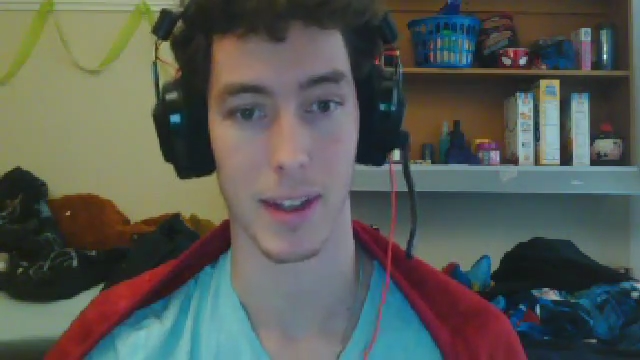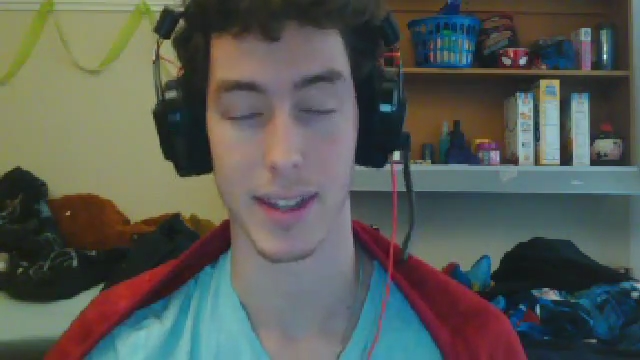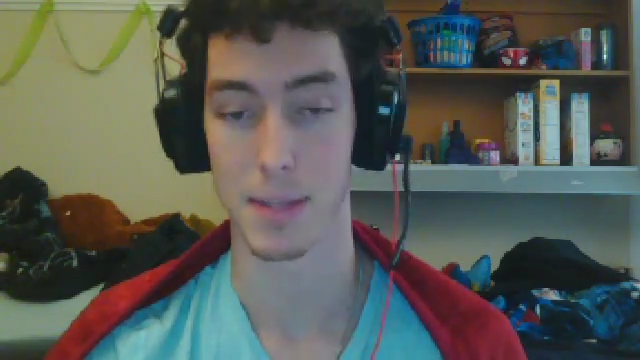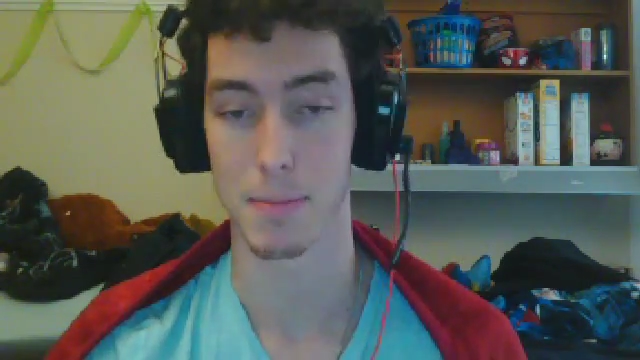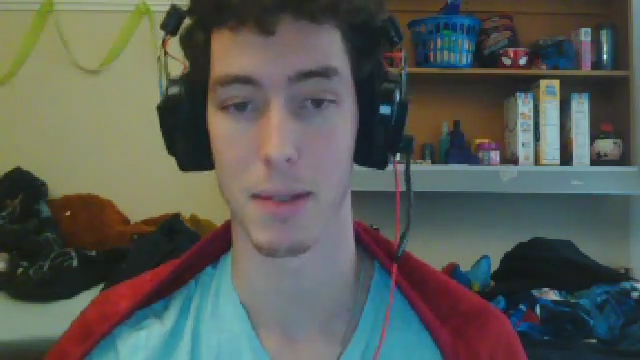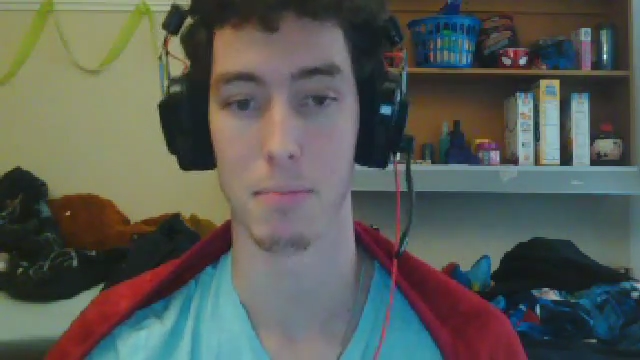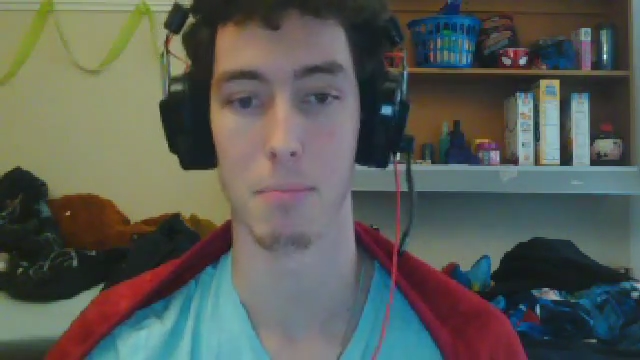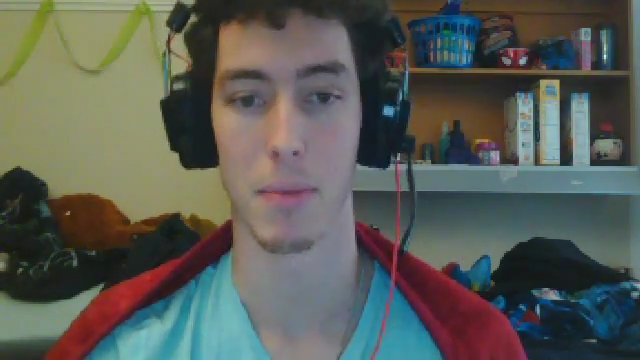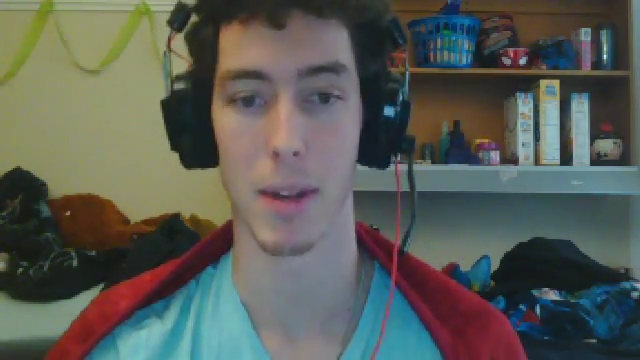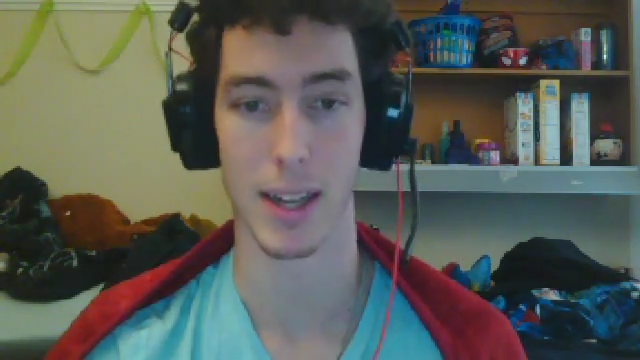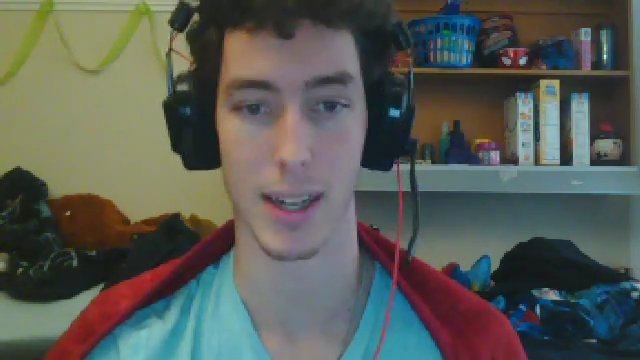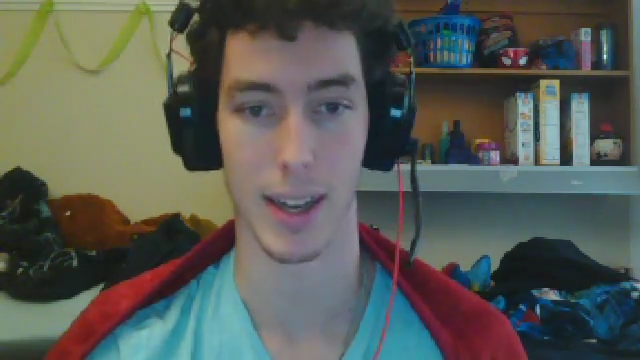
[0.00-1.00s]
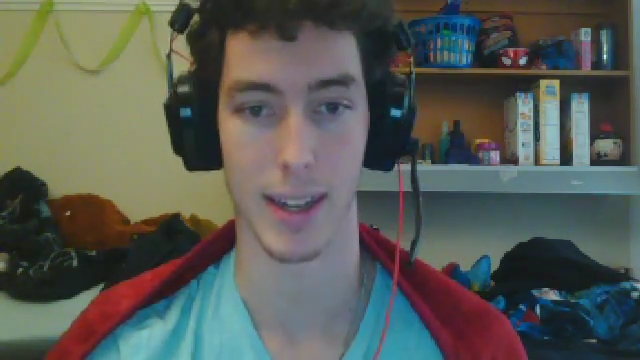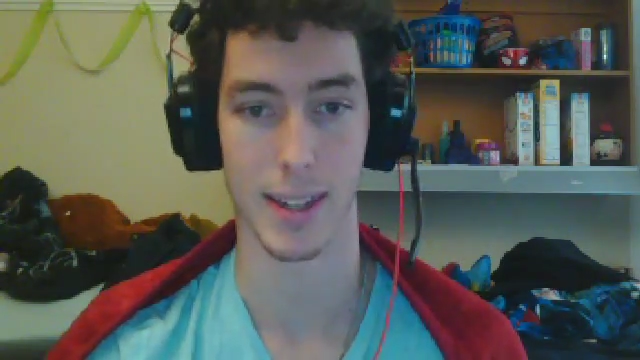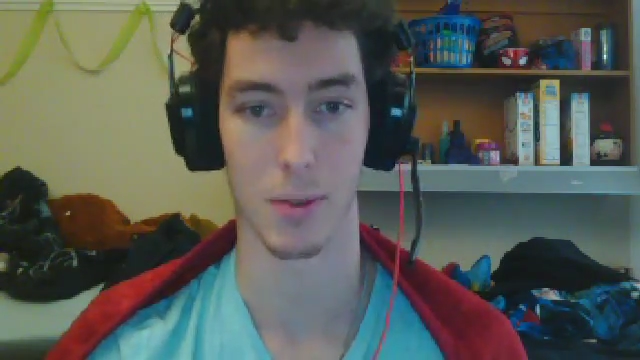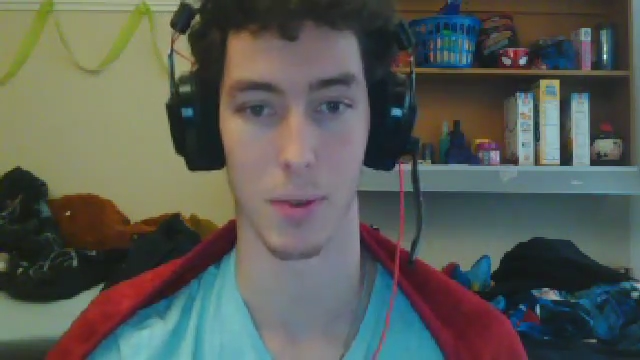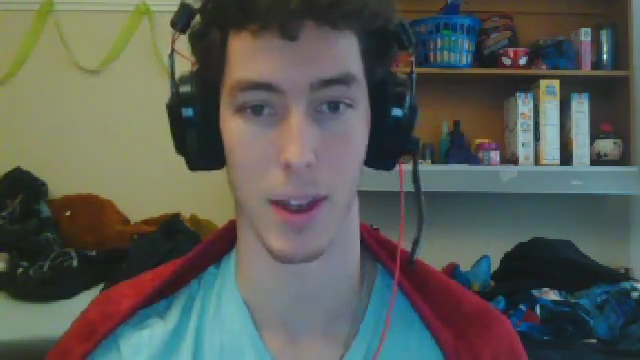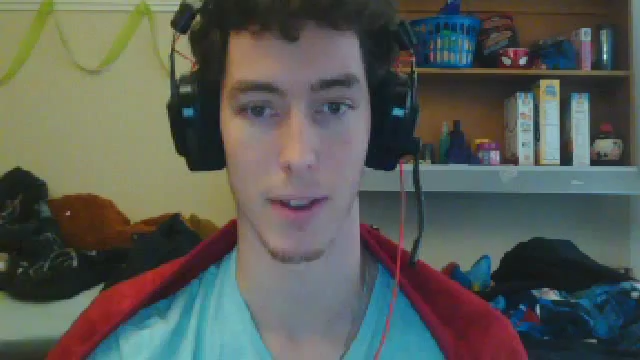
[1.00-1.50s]
and spend many nights
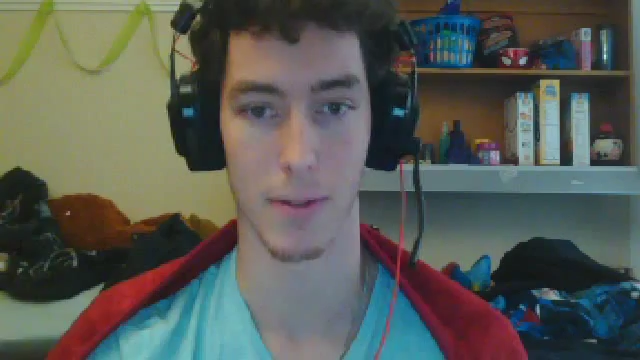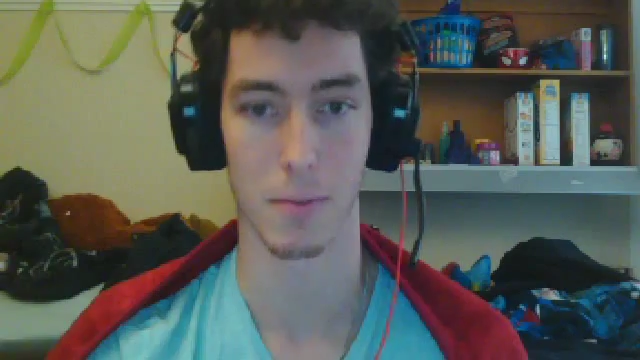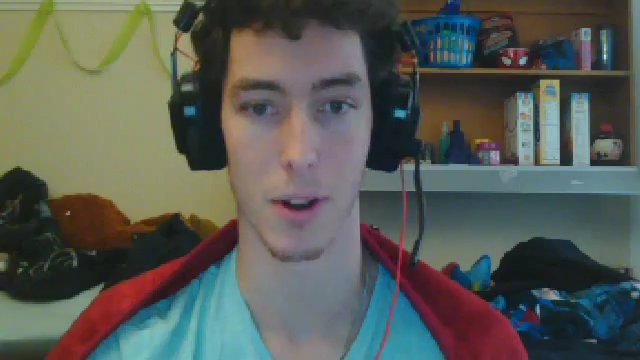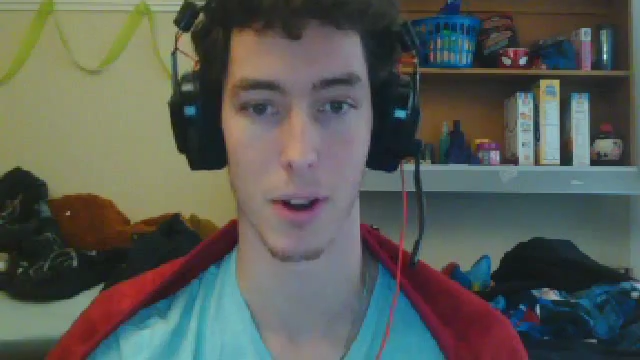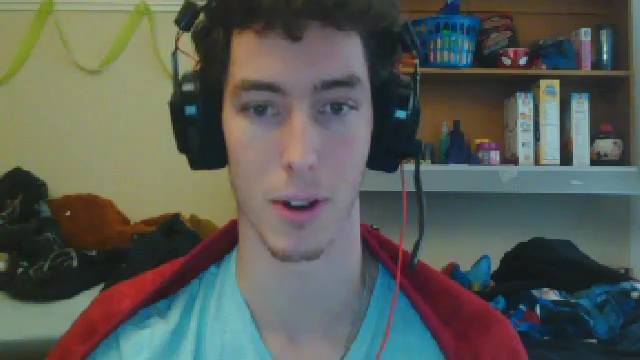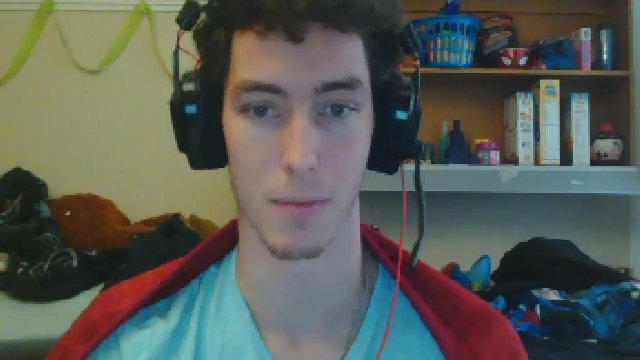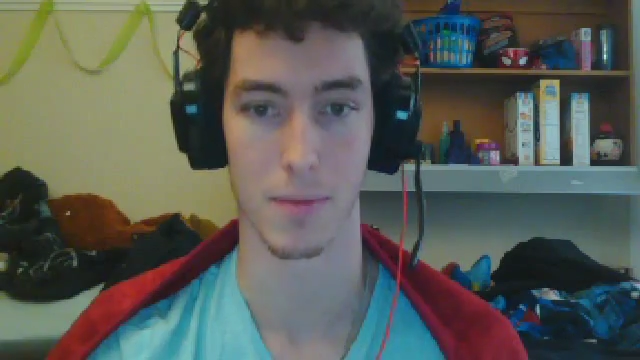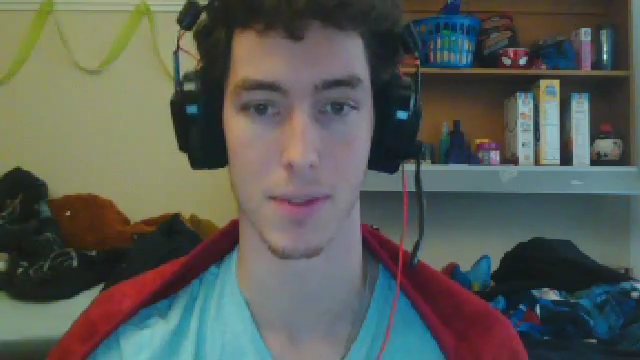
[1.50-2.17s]
away from home